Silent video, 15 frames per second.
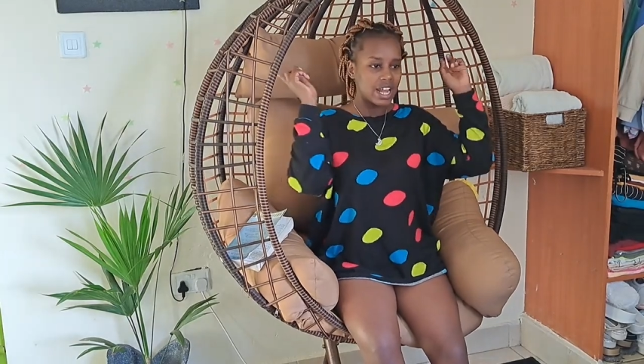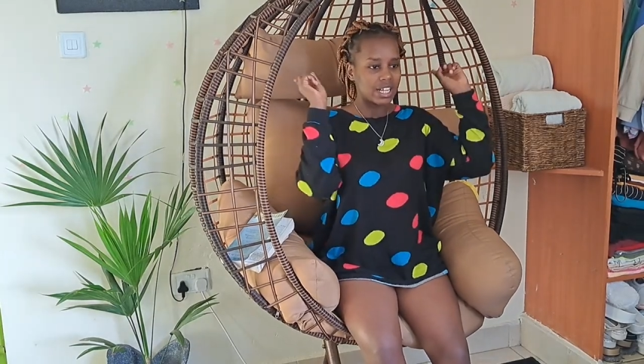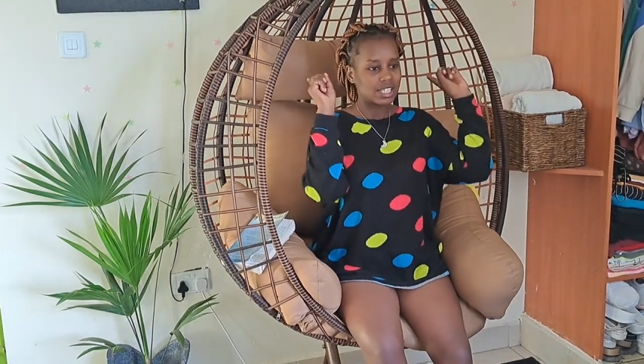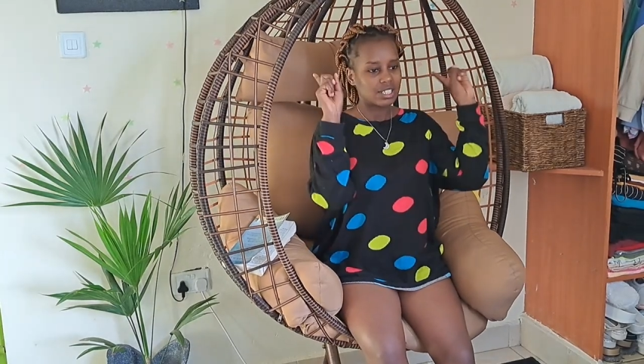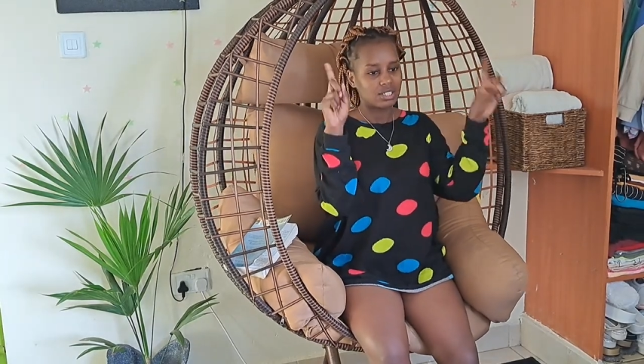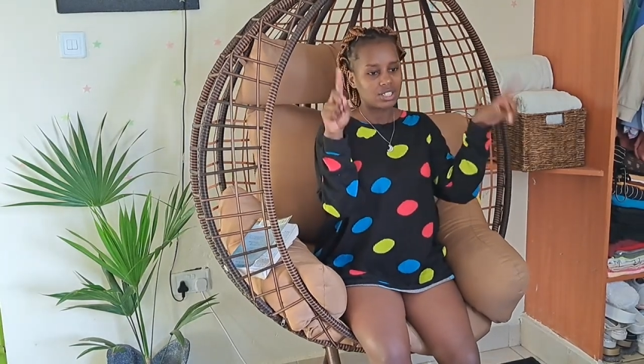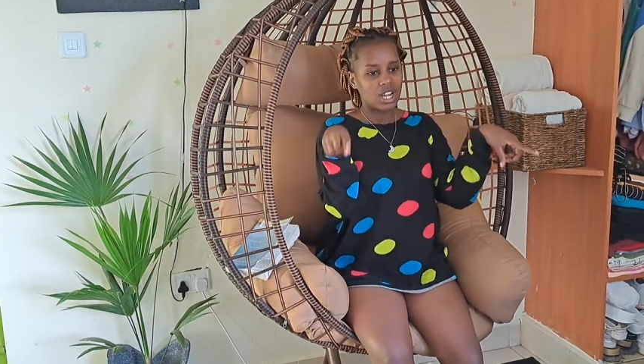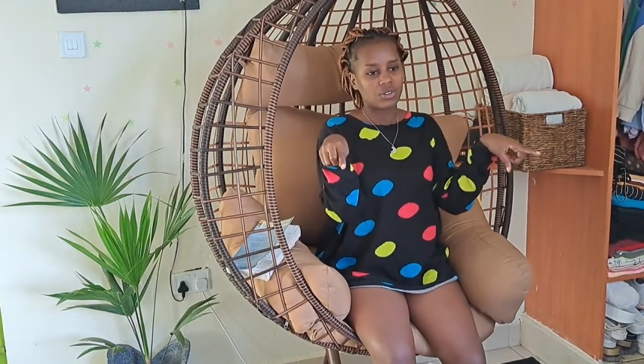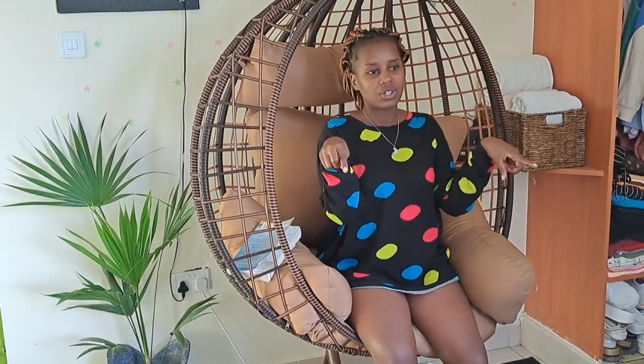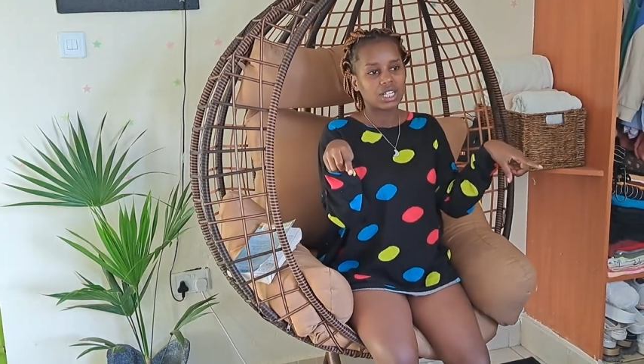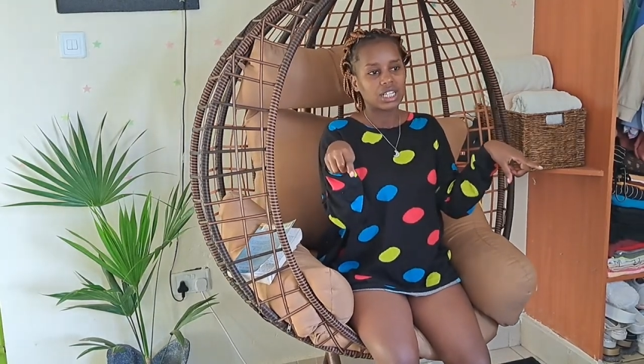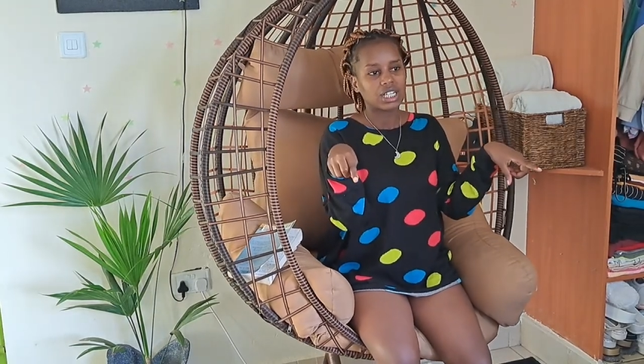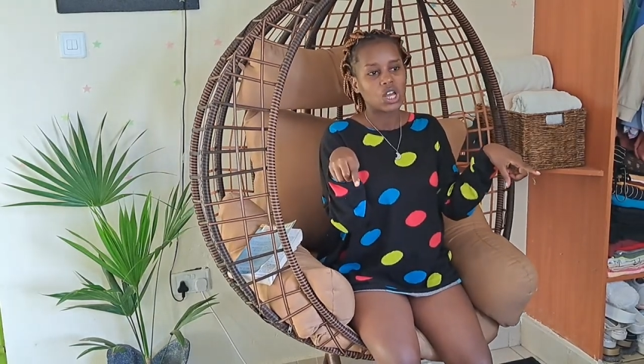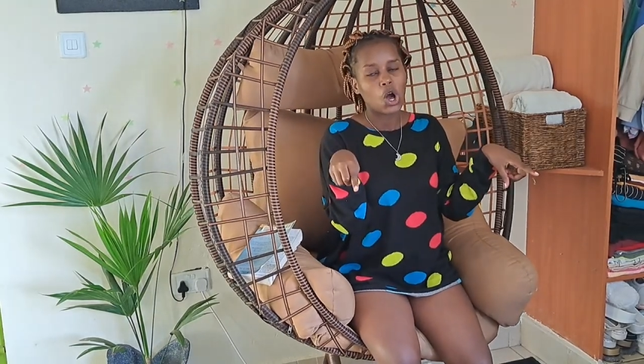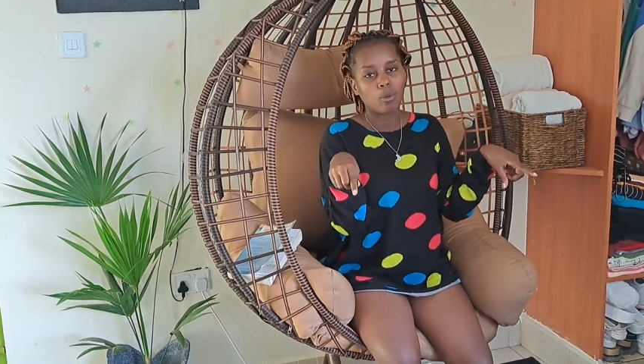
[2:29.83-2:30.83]
It's
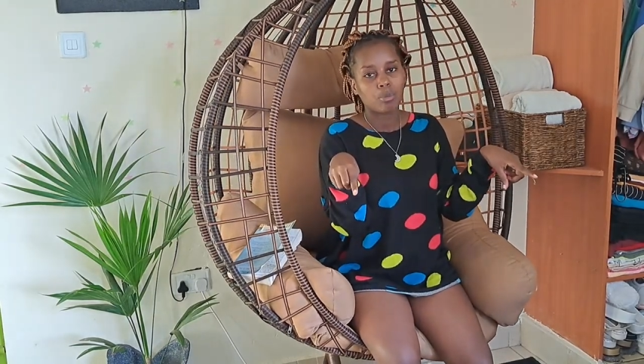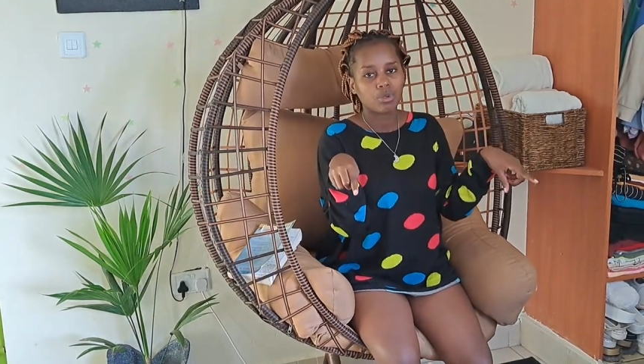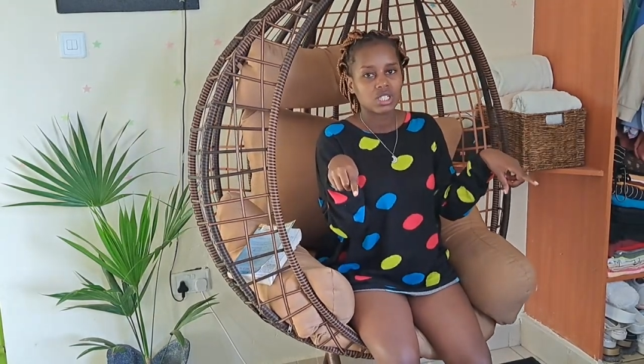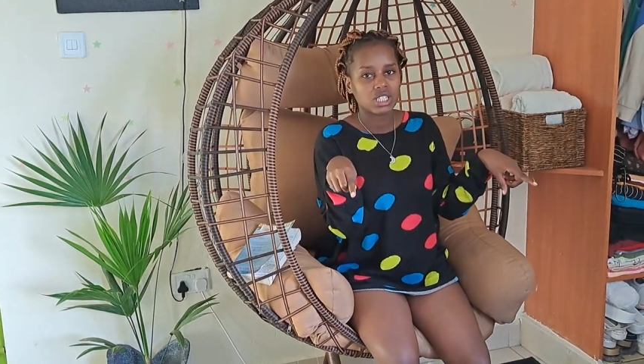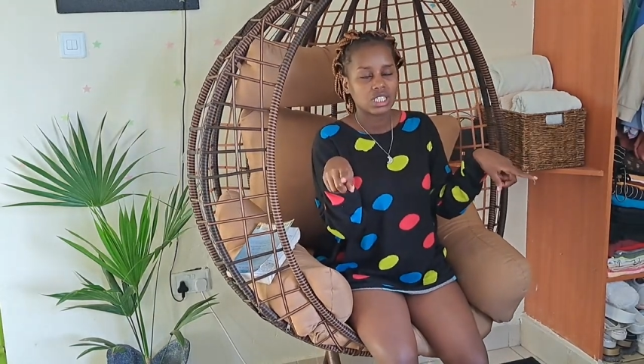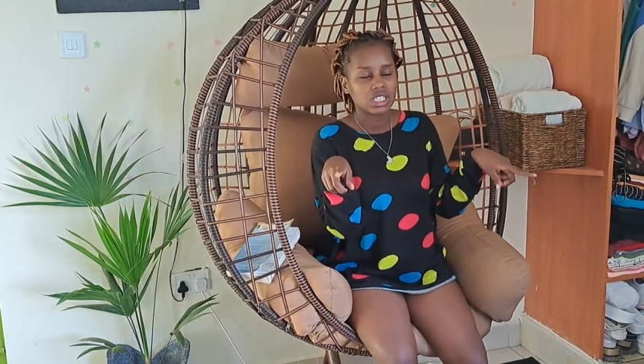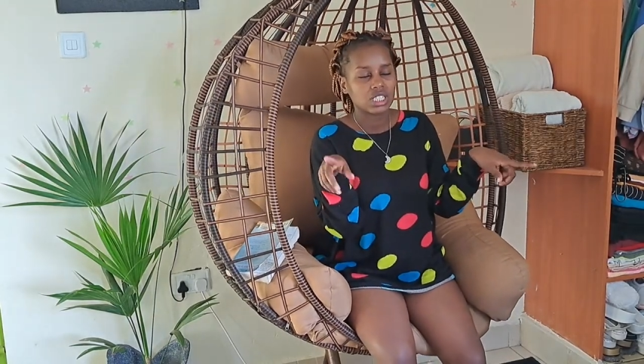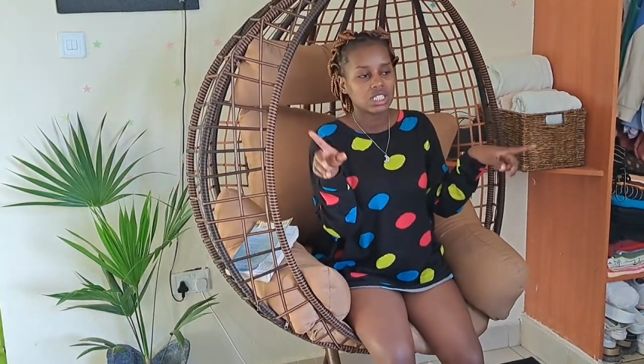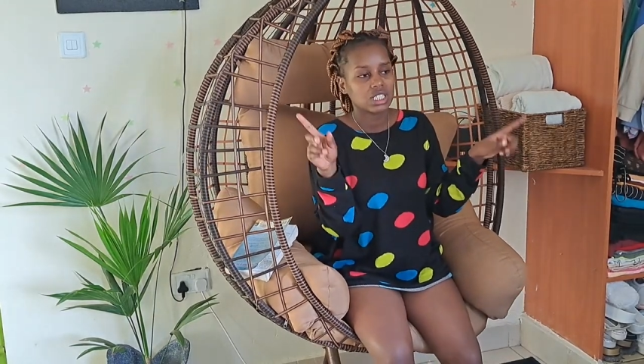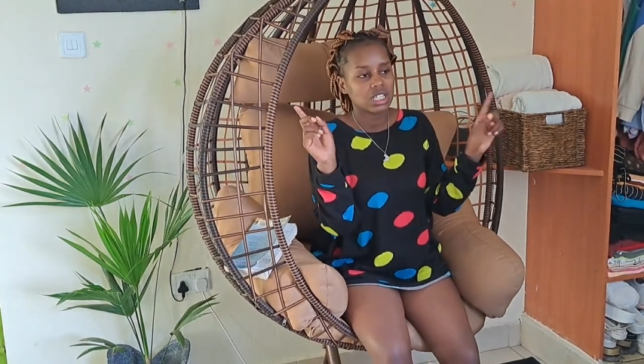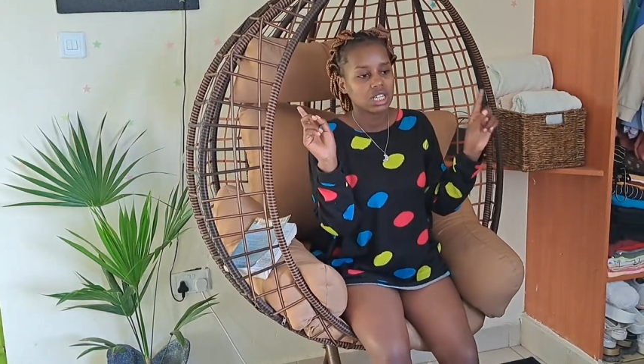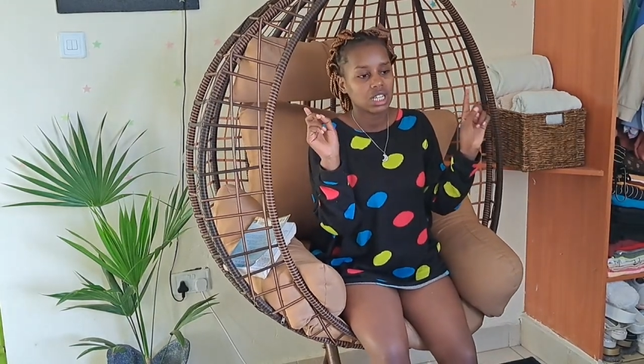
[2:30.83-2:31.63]
directly opposite